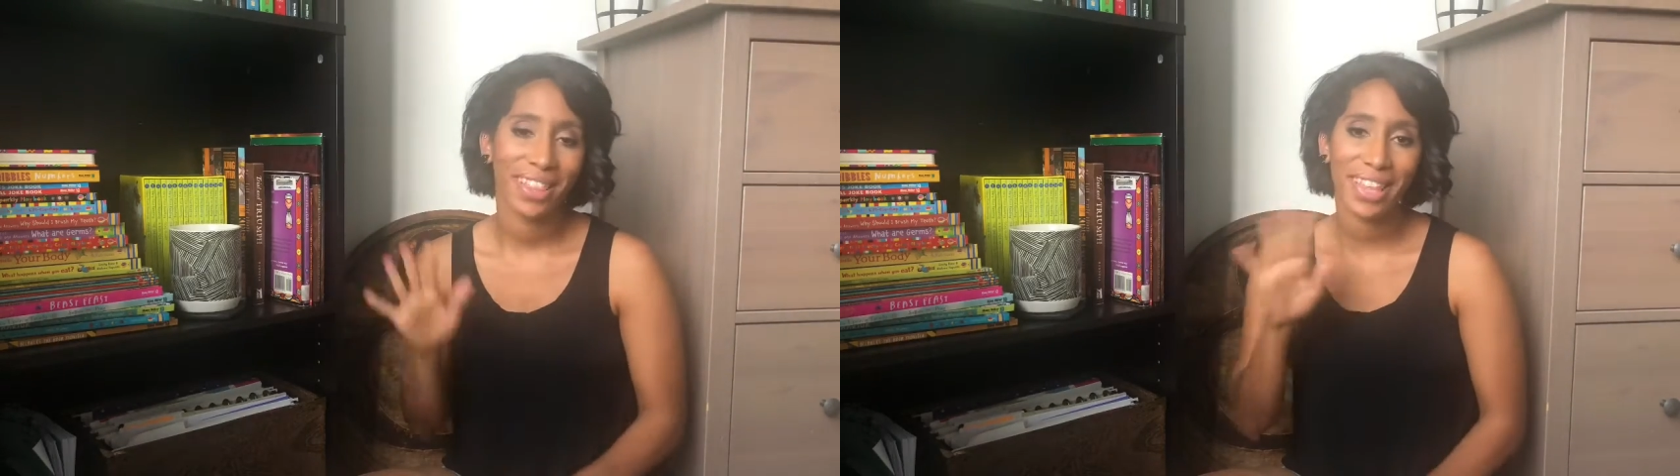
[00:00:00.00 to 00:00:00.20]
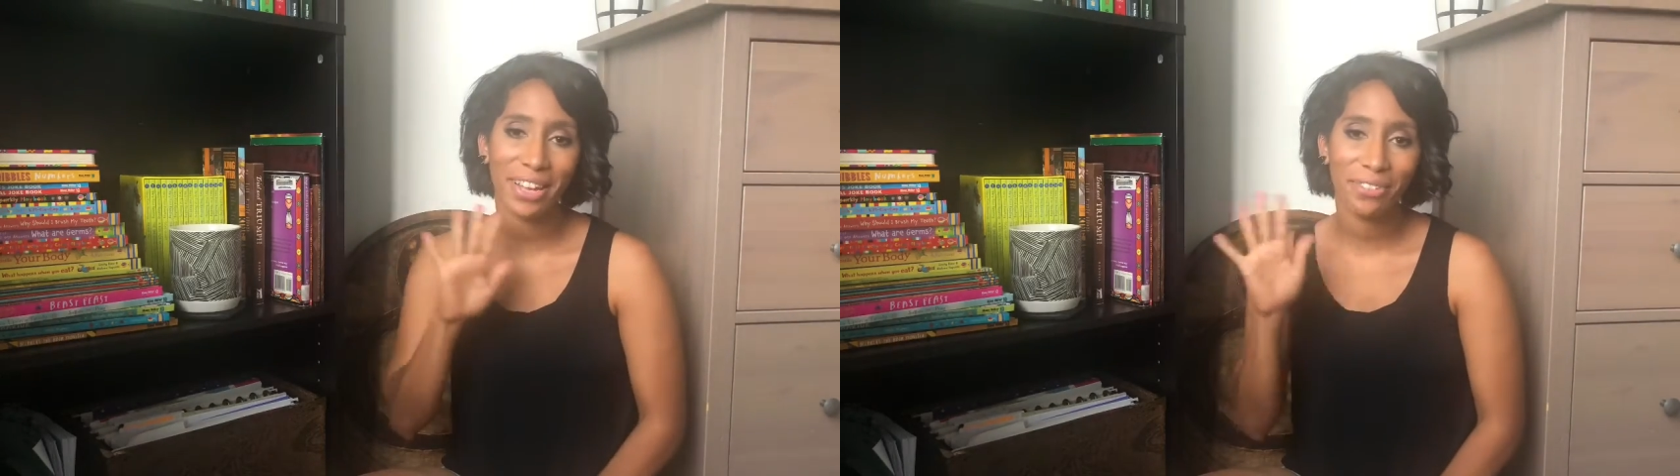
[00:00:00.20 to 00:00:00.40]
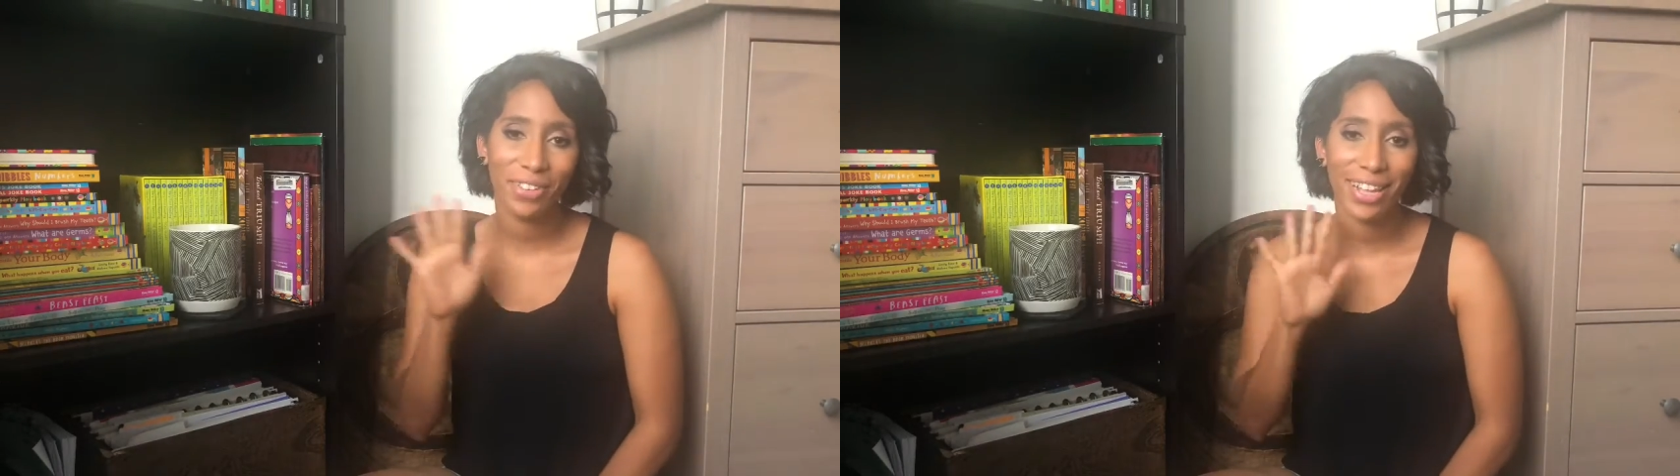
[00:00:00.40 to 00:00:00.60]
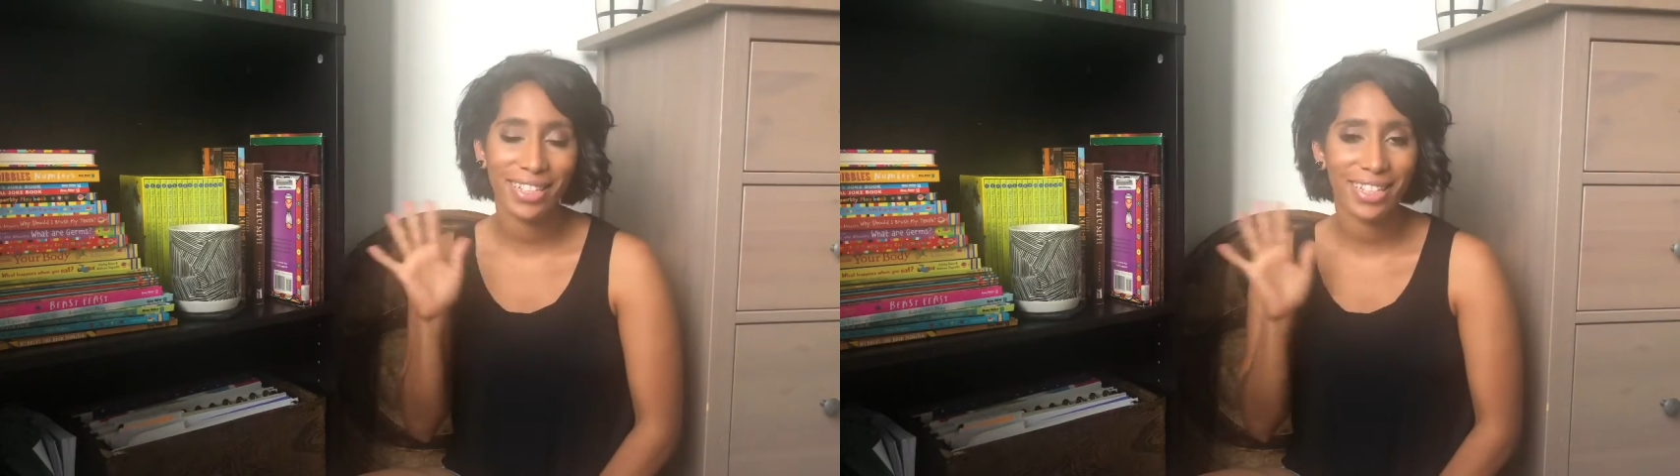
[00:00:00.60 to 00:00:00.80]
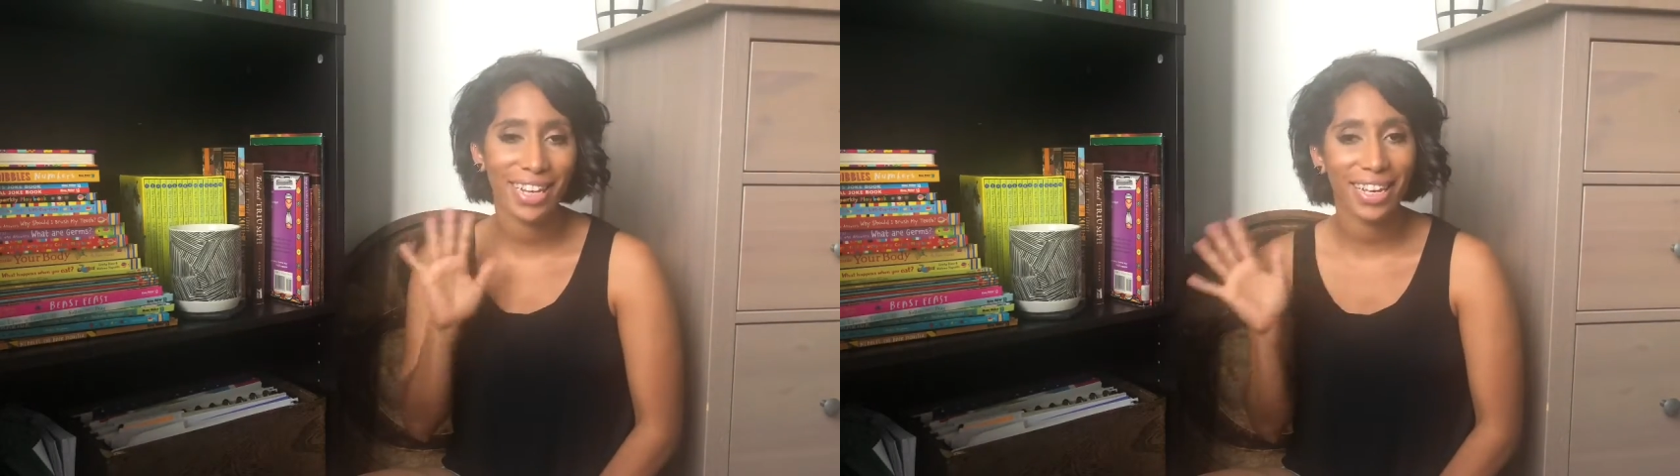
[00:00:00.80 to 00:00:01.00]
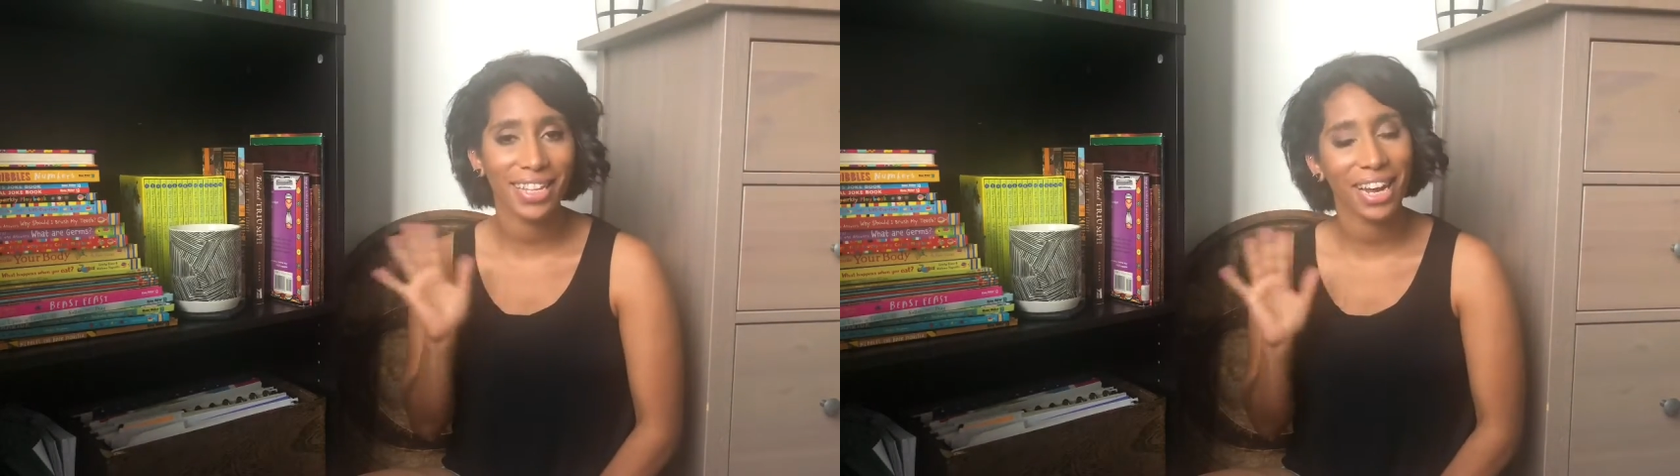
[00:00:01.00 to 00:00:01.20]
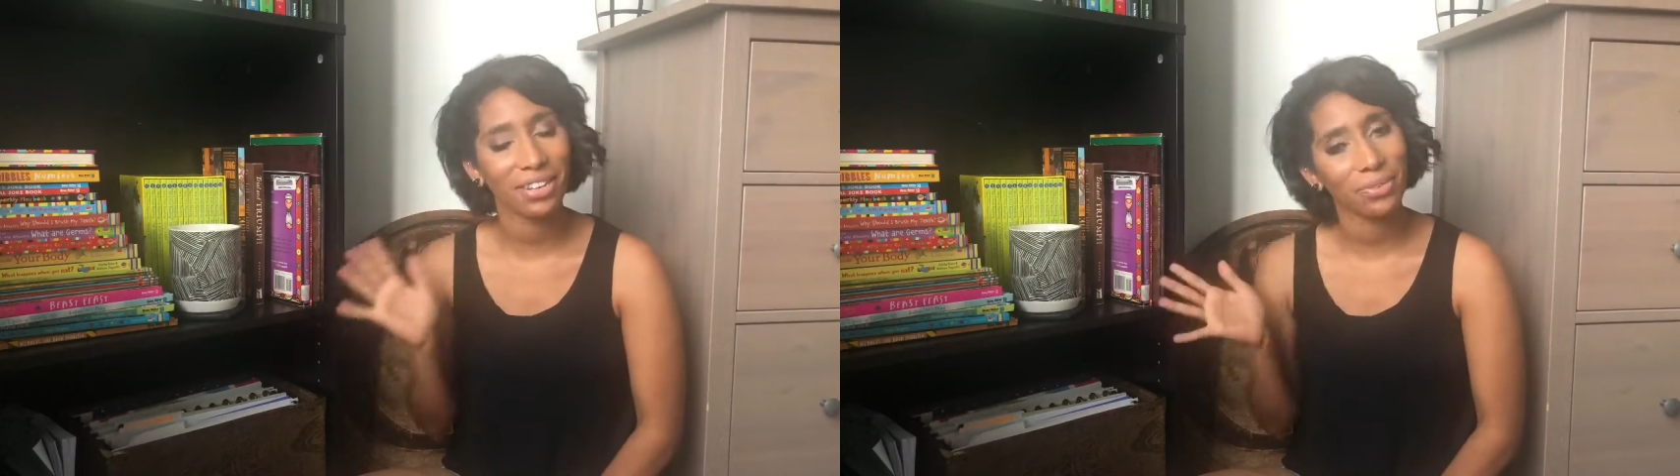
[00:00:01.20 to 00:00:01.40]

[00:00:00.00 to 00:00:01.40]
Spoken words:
Thanks, friends. See you in the next